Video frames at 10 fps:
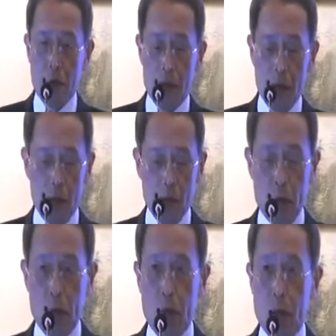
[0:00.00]
we
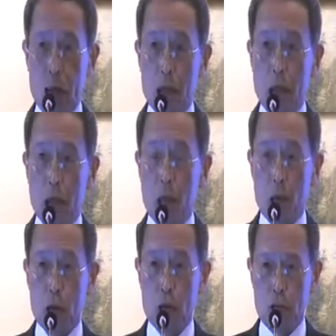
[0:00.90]
import
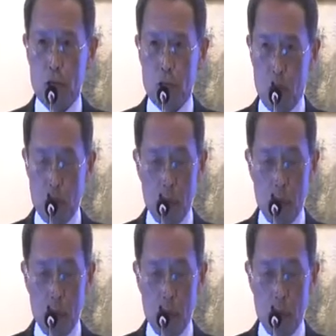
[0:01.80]
probably